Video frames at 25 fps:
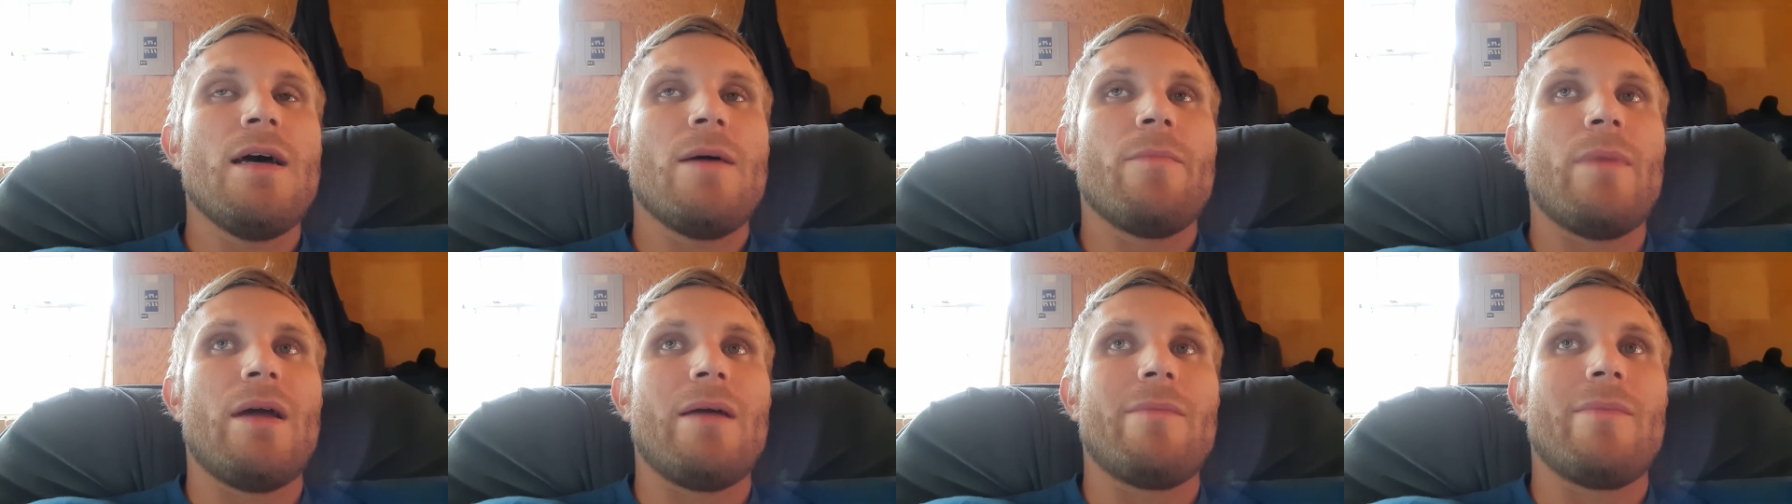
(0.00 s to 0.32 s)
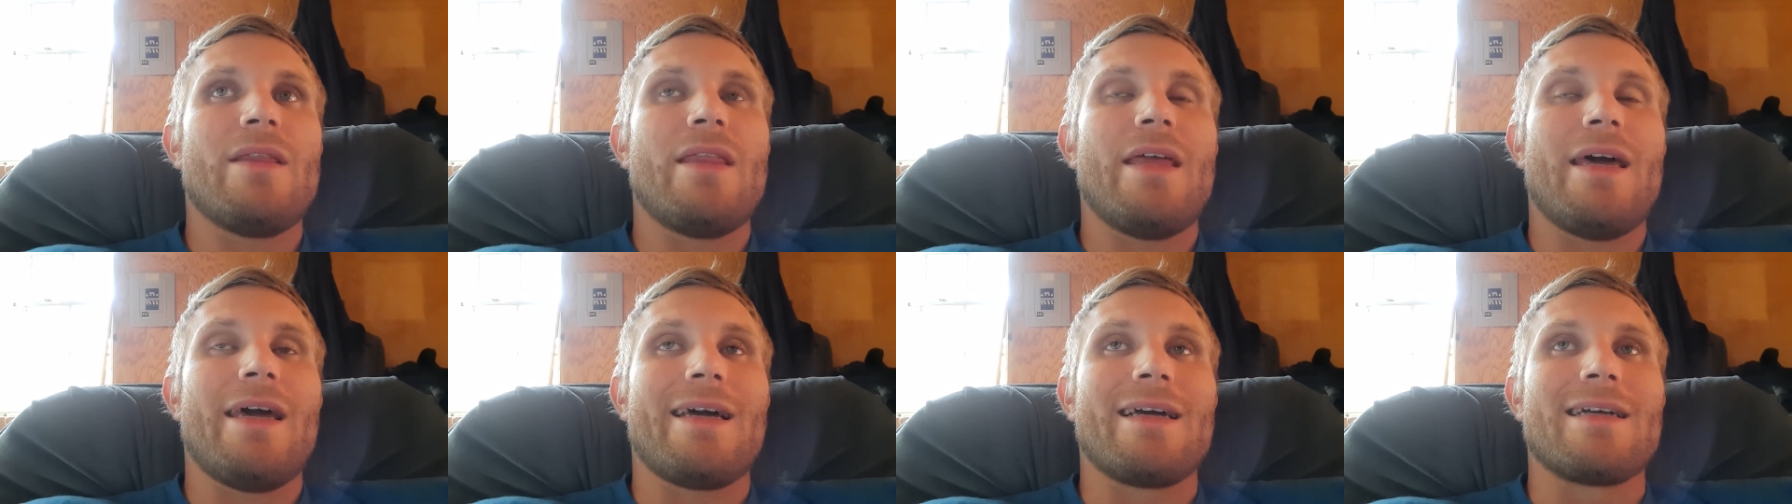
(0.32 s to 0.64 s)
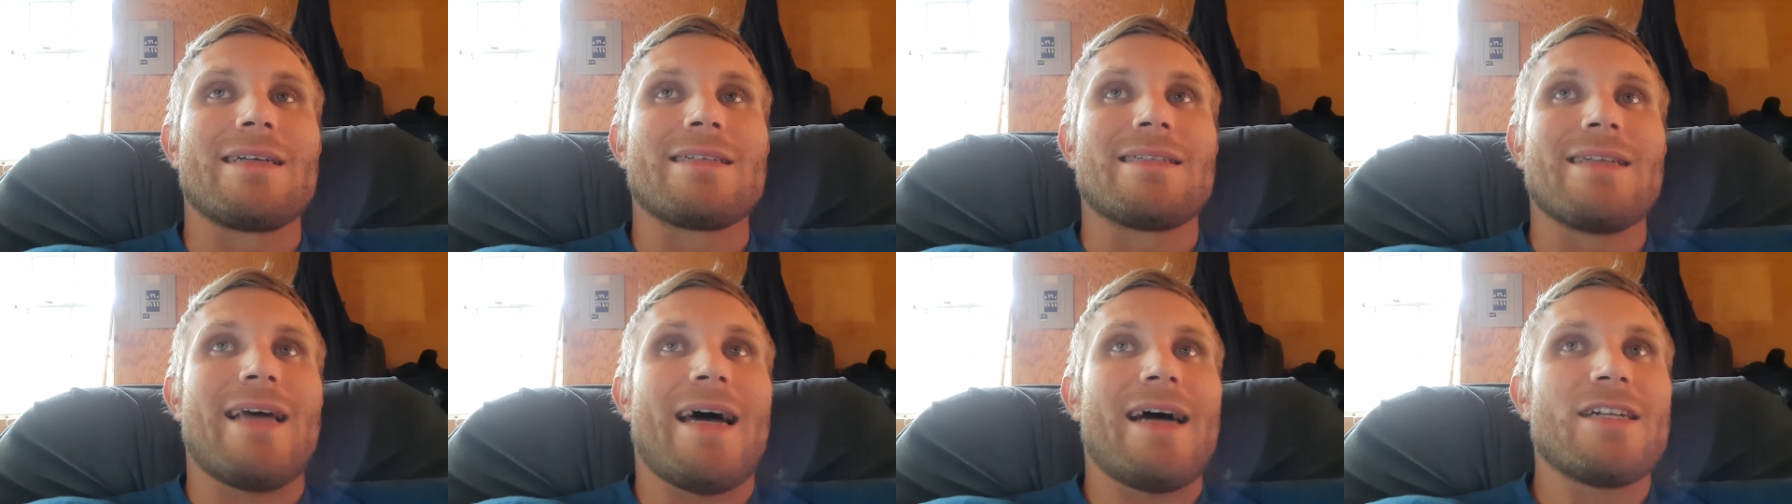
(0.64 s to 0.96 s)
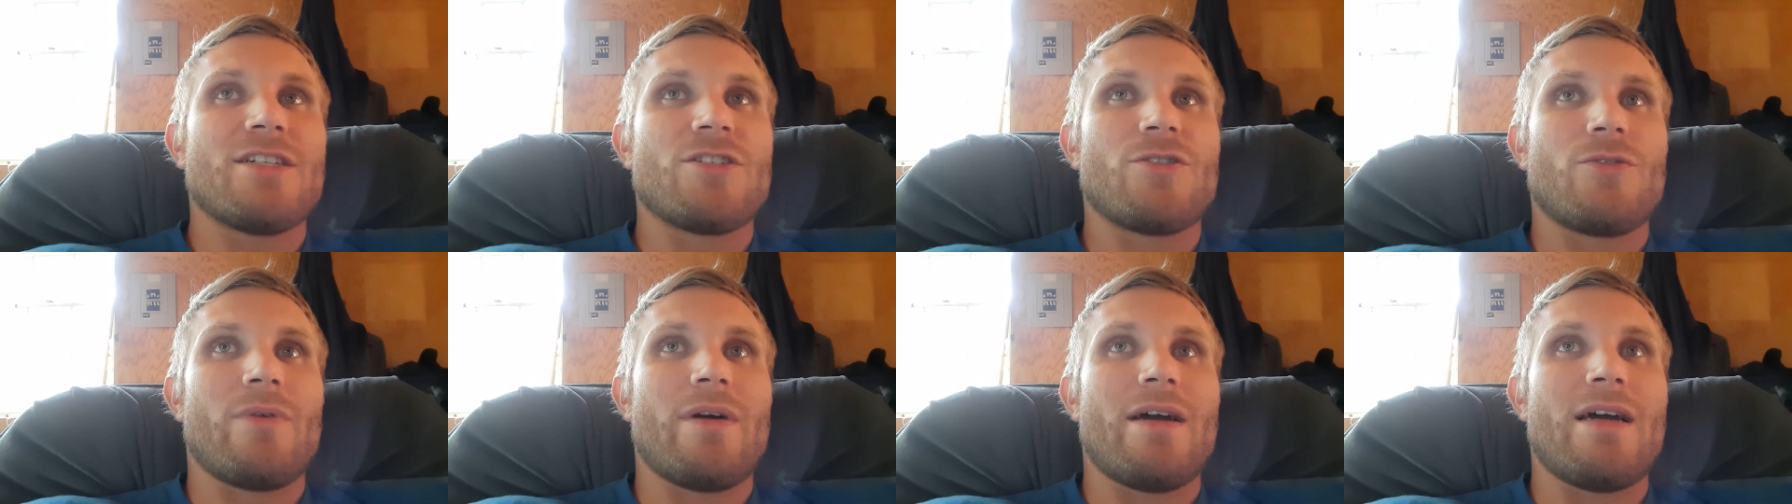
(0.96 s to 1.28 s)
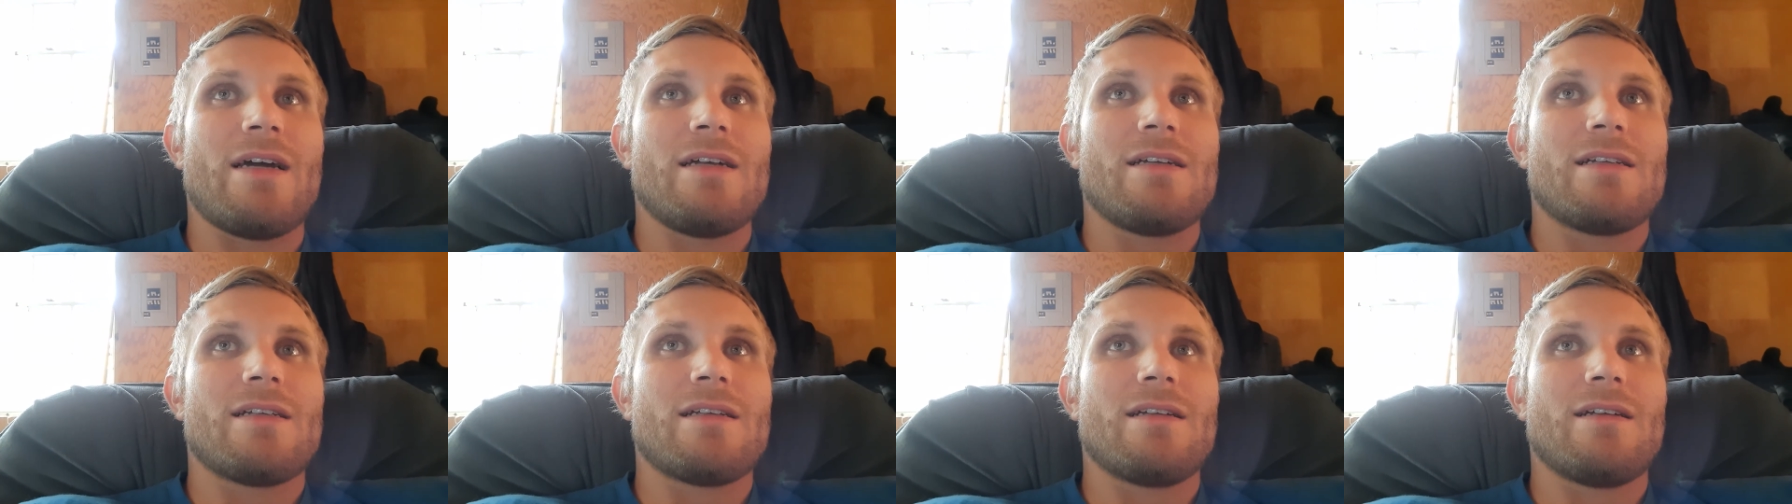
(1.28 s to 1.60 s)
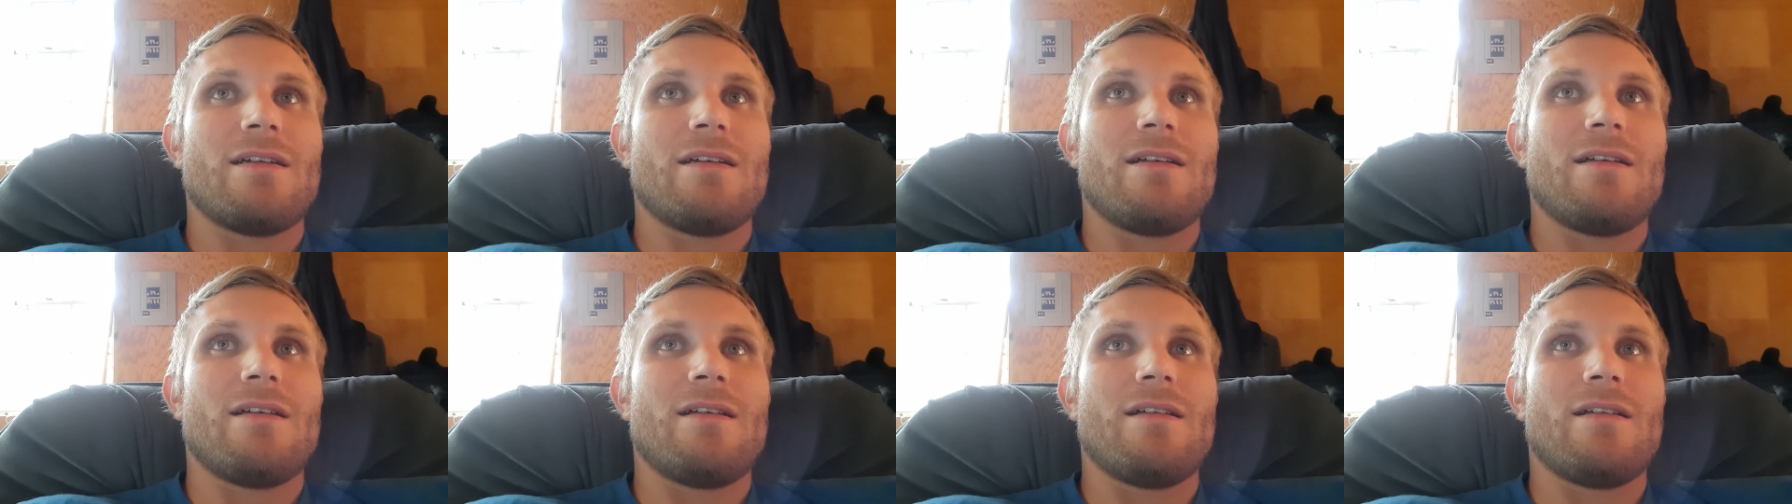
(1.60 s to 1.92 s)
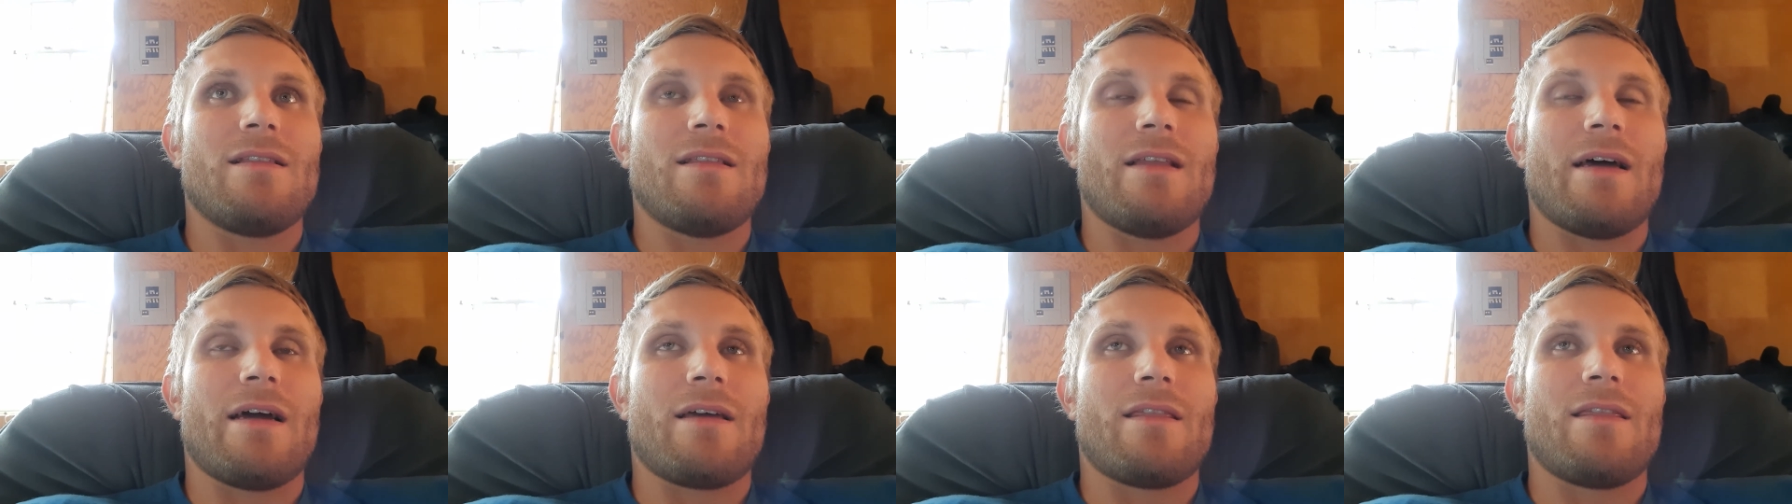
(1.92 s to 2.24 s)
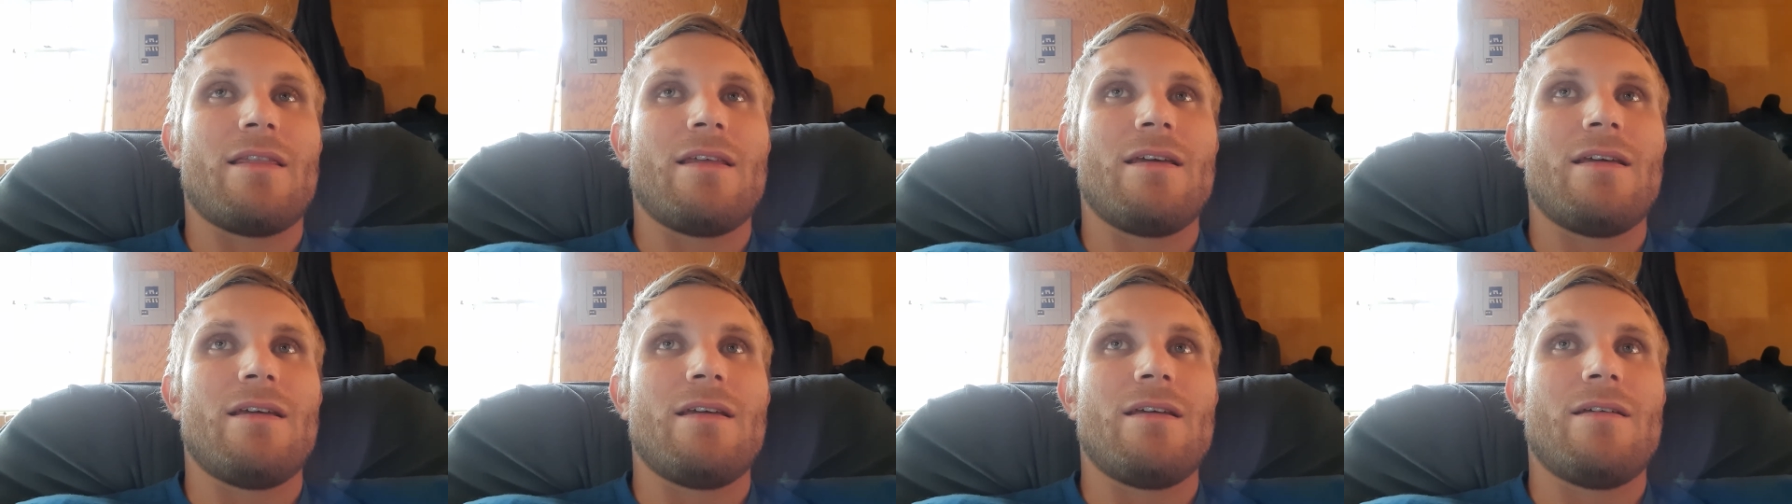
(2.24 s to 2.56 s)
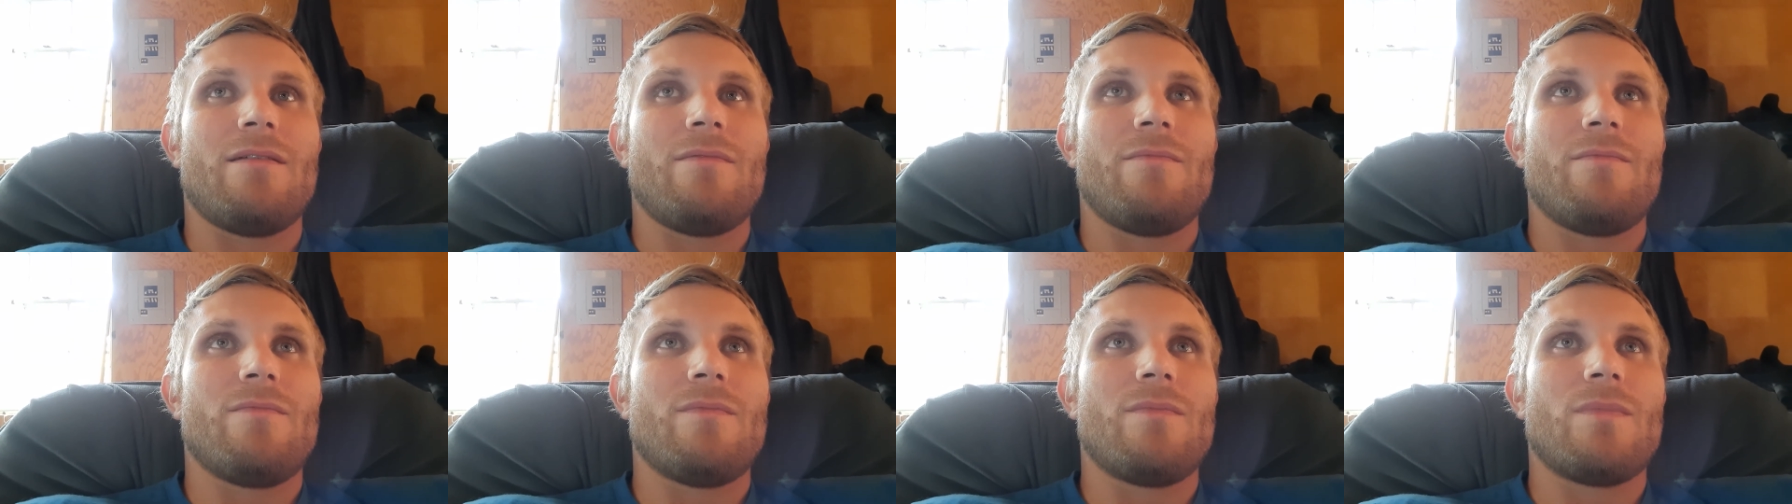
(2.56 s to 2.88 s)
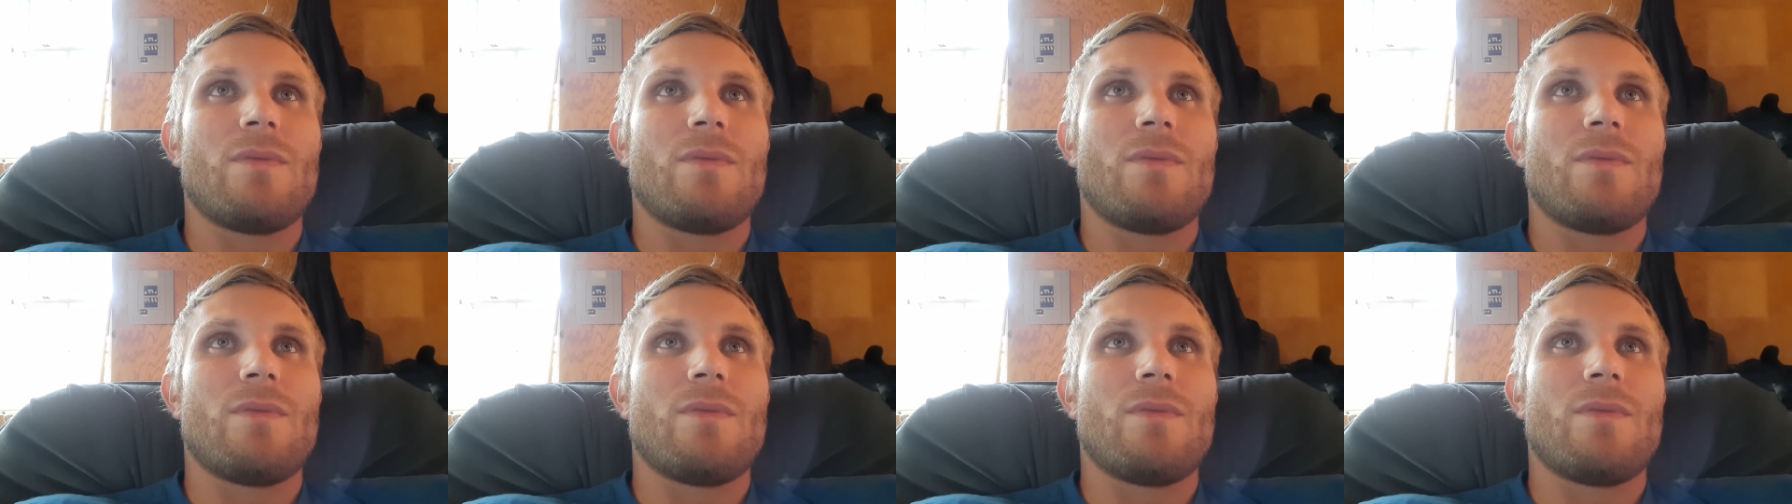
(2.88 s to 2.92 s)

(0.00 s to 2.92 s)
Maybe they exaggerate, like the